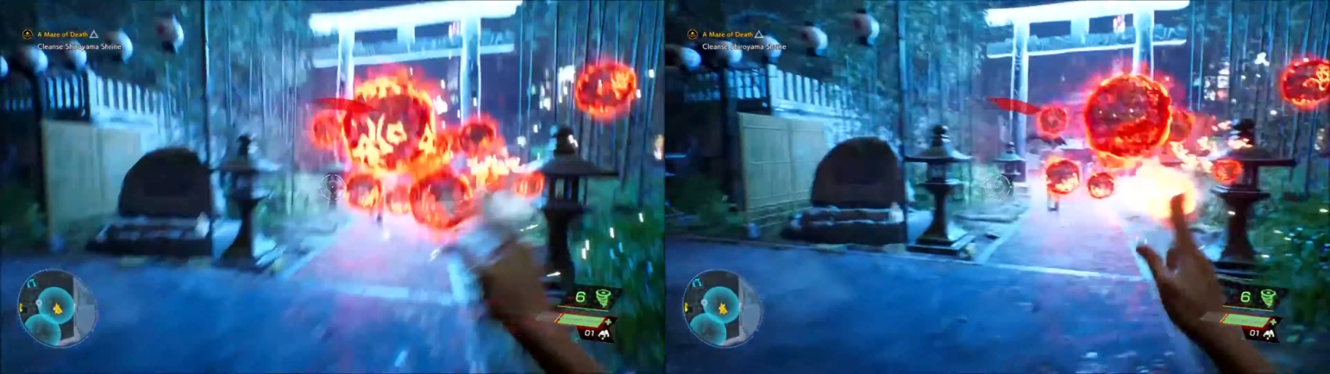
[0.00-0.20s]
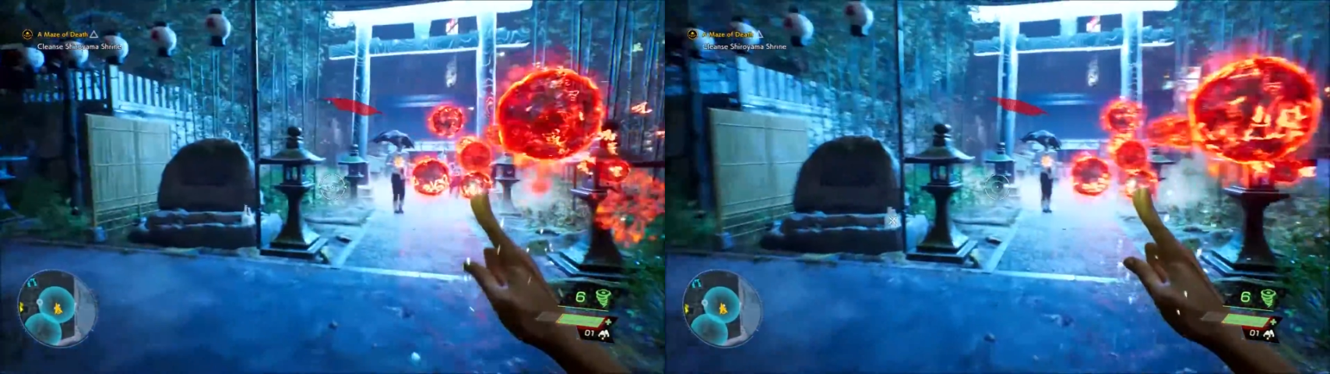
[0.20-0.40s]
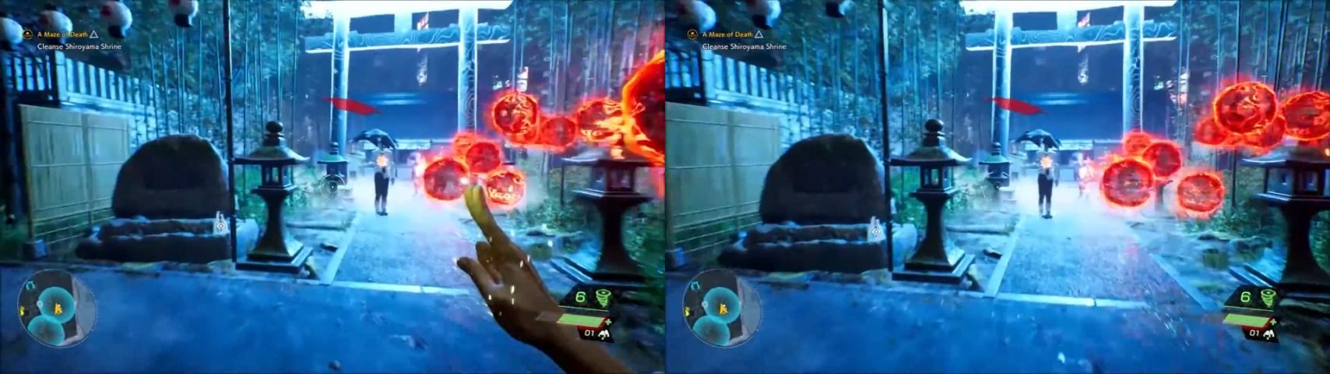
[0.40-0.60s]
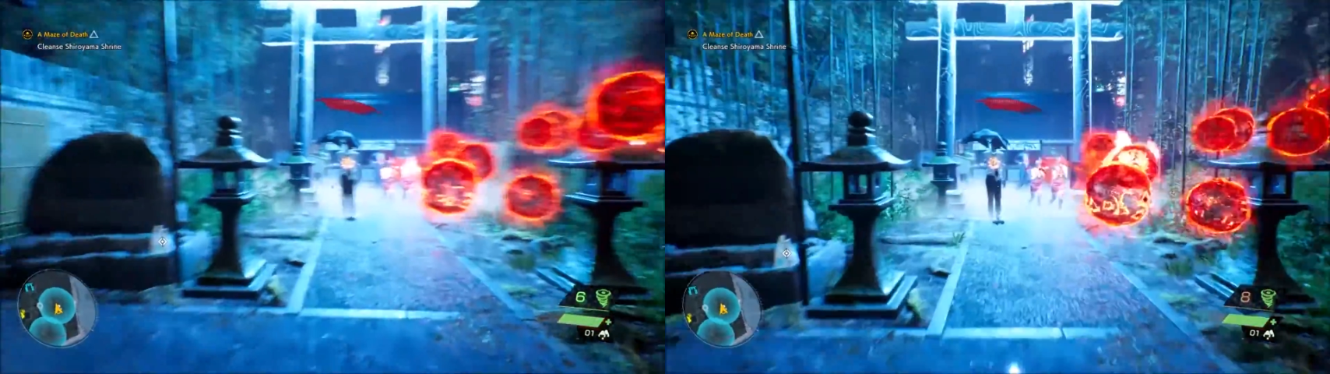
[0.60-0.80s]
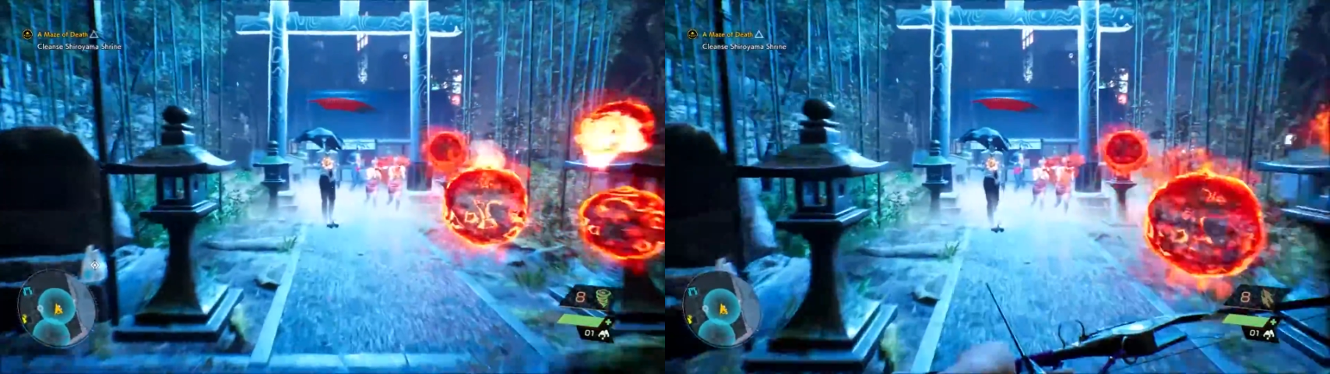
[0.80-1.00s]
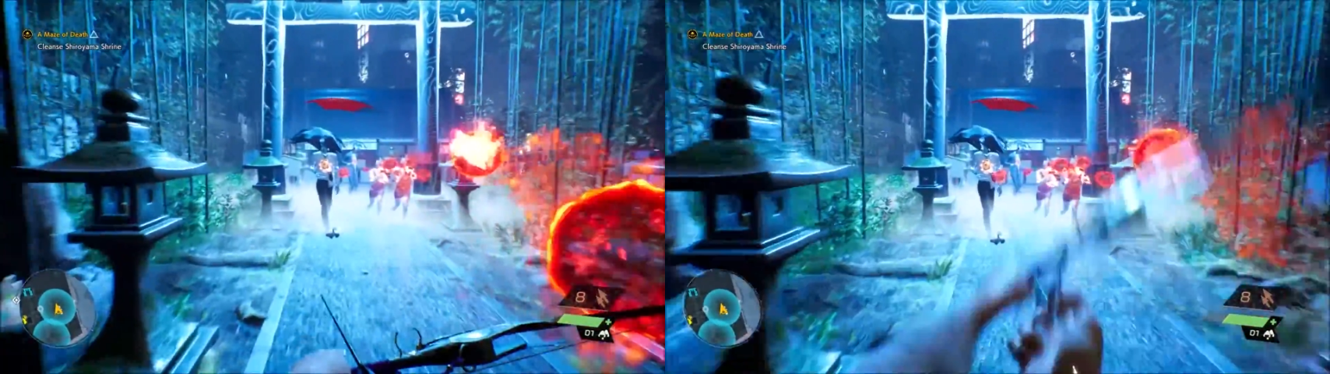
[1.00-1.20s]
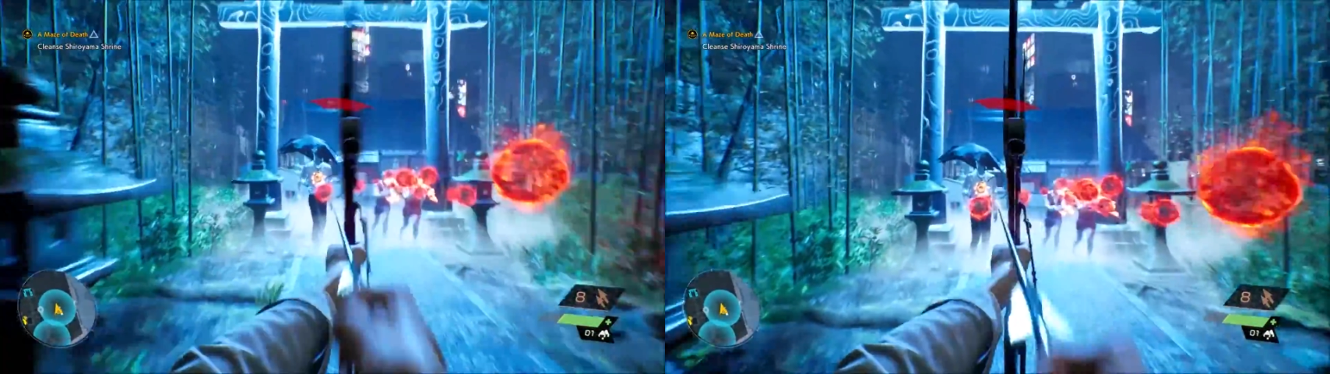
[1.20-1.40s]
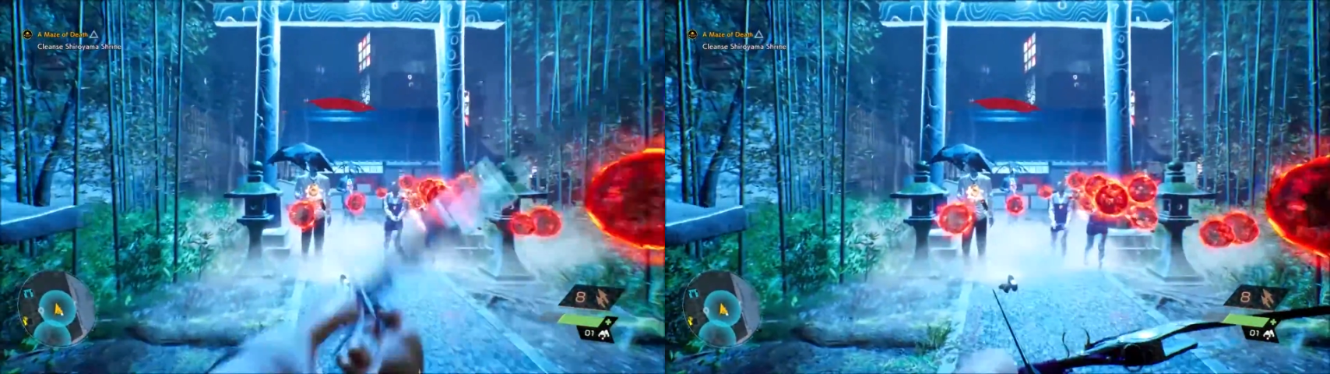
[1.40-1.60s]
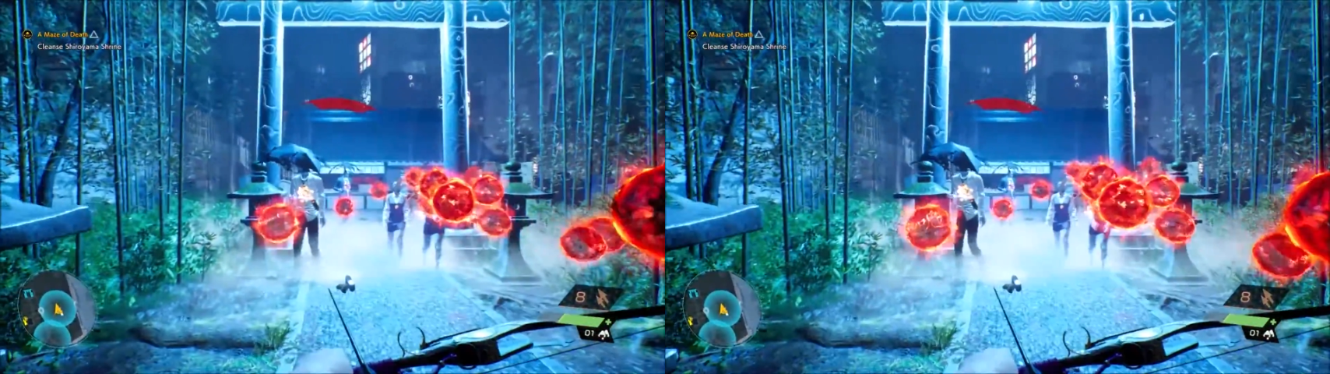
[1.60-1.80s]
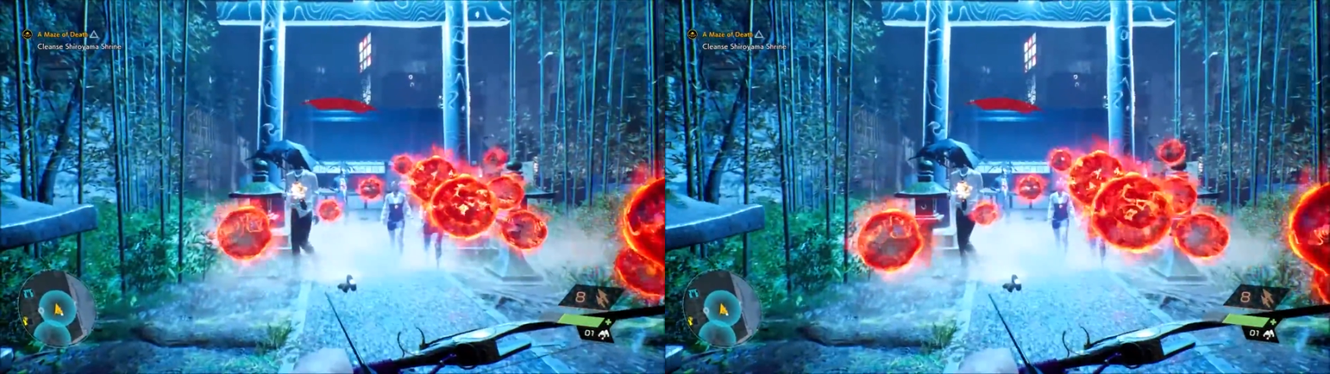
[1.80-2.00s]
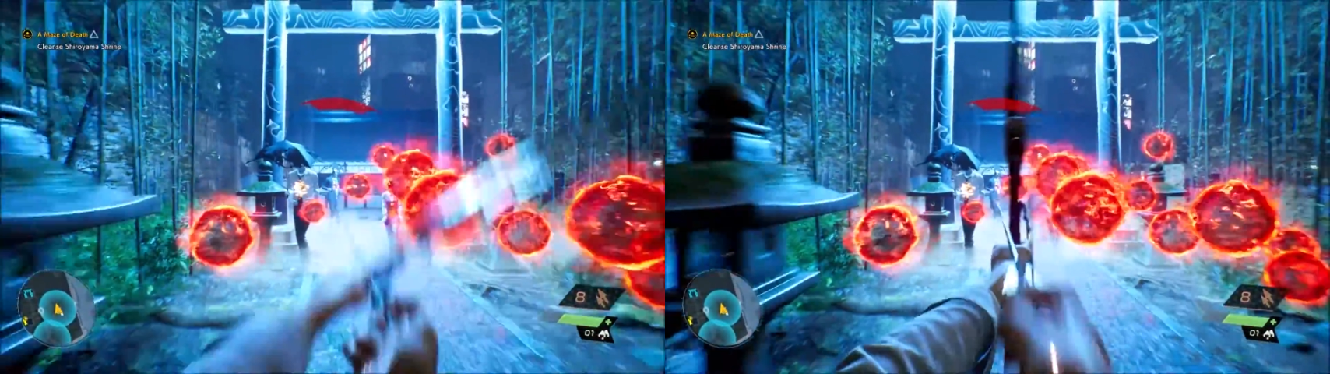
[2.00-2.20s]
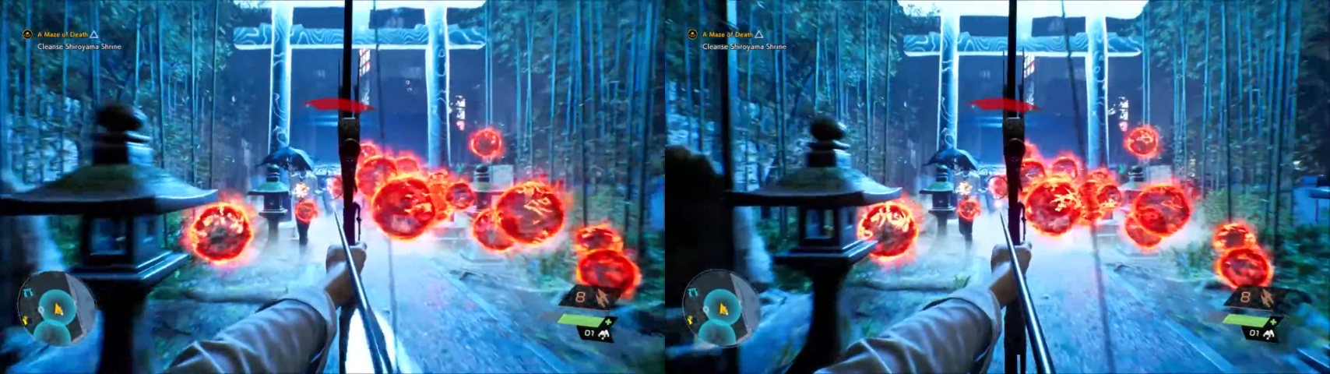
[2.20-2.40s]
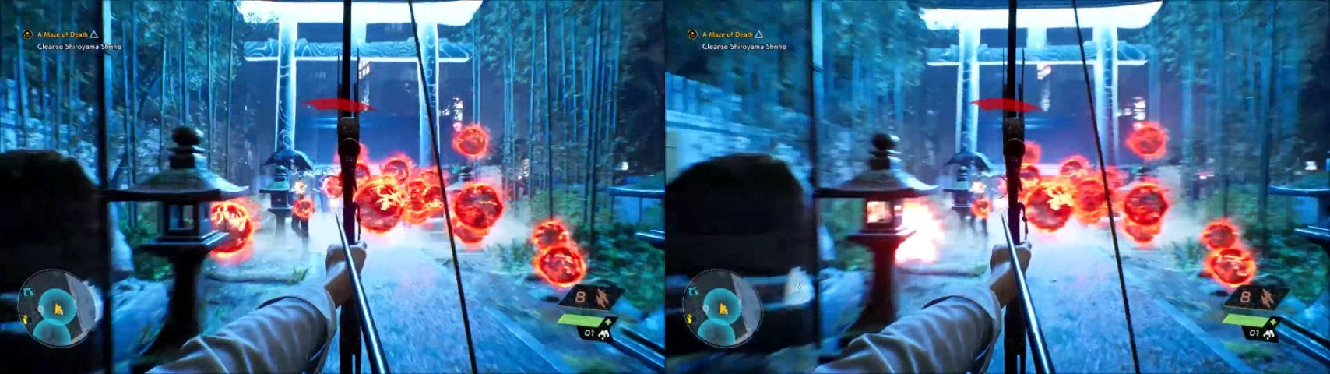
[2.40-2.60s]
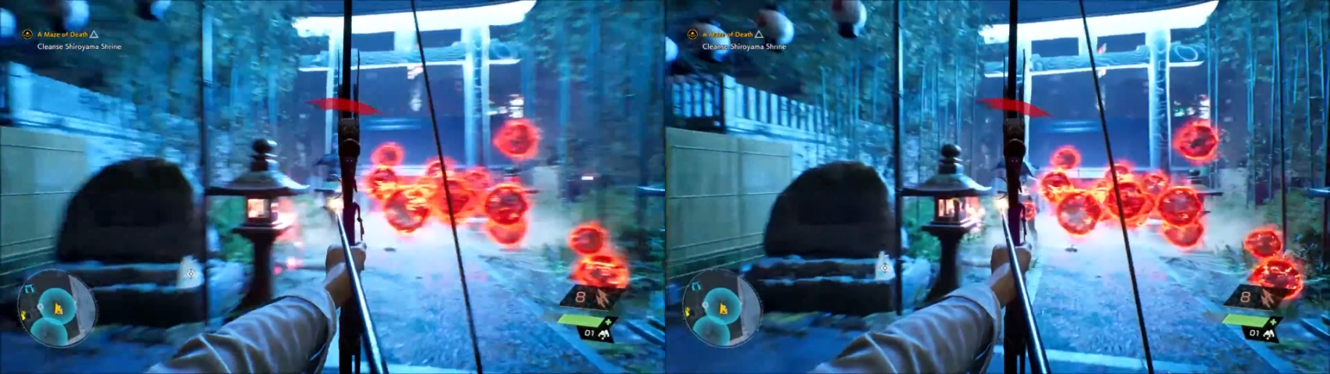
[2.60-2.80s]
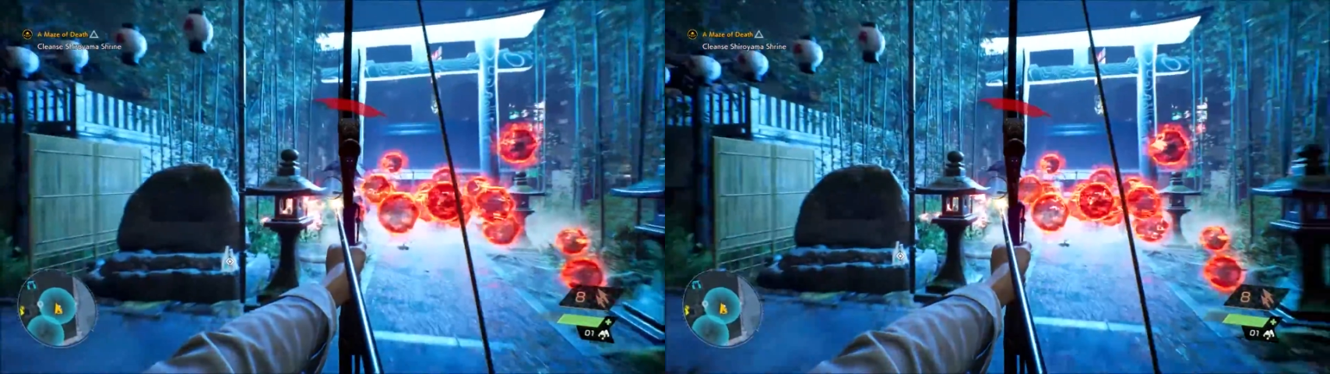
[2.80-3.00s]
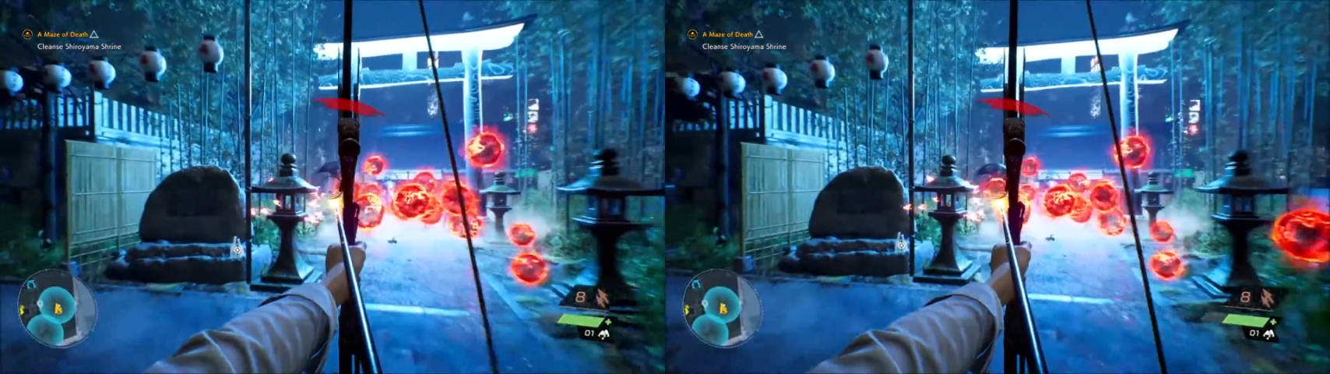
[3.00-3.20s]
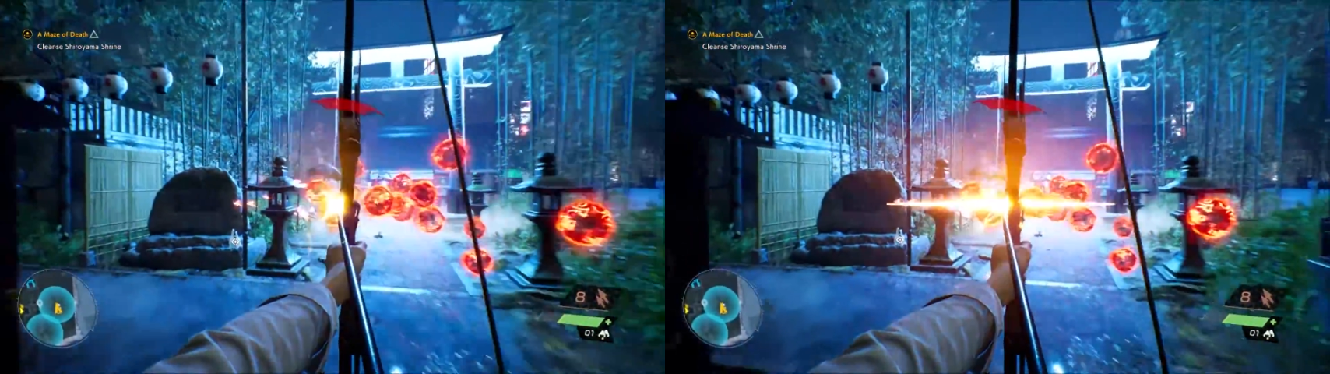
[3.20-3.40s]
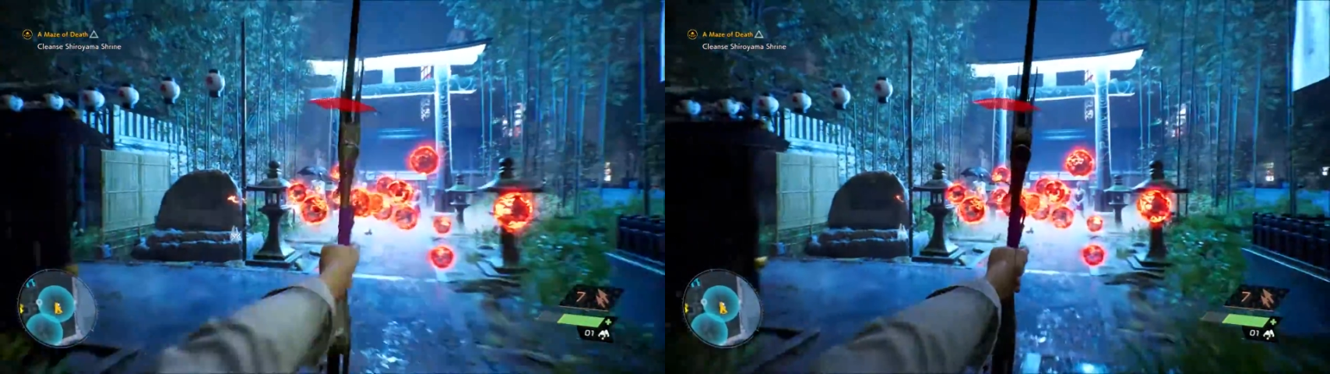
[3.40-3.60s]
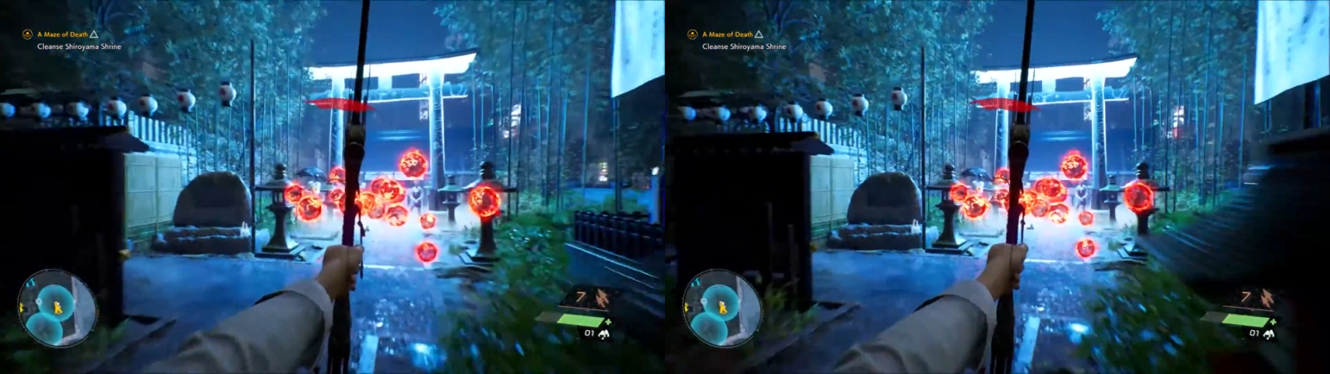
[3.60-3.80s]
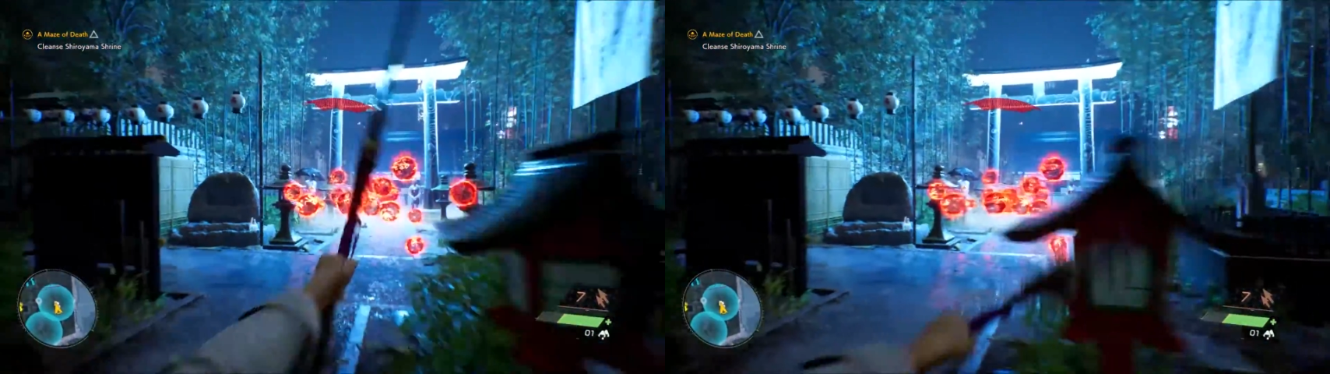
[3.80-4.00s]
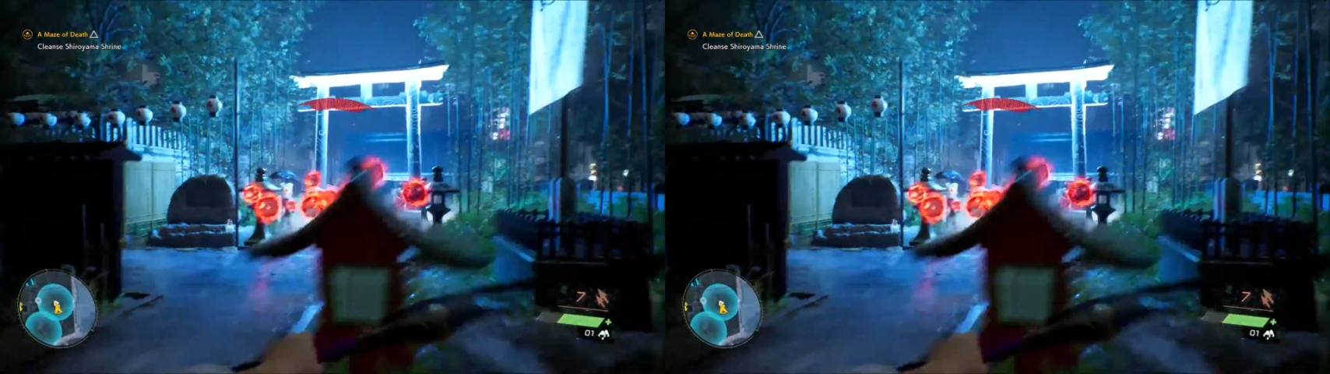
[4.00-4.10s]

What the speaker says: No face is visible, so there are no lips to read.